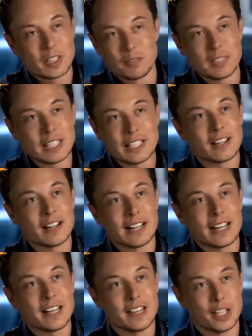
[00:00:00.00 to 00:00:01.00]
completely
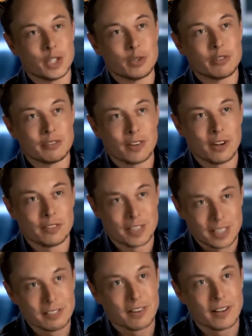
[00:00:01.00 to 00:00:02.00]
unlike anything you've
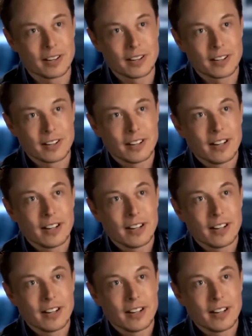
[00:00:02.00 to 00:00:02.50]
evolved to live on.